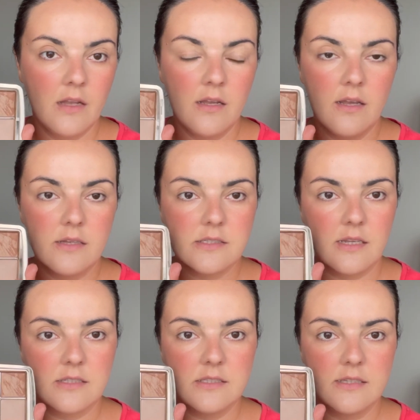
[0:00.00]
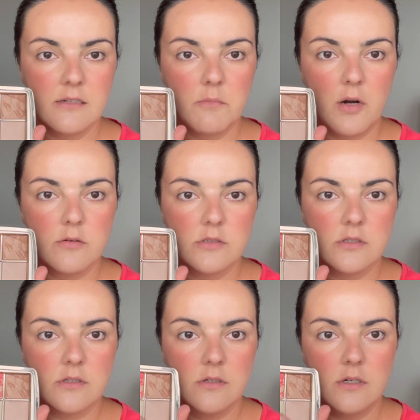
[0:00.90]
Has like setting
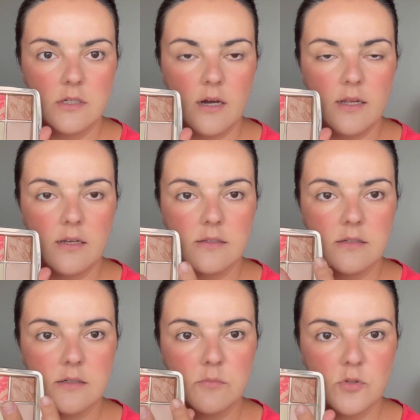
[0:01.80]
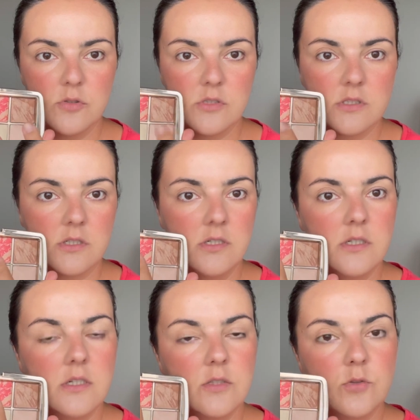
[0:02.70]
powder, an highlighter, bronzer,
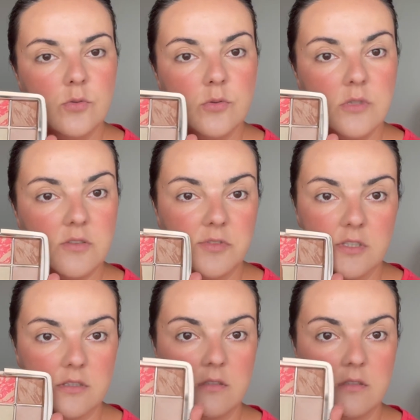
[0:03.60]
two different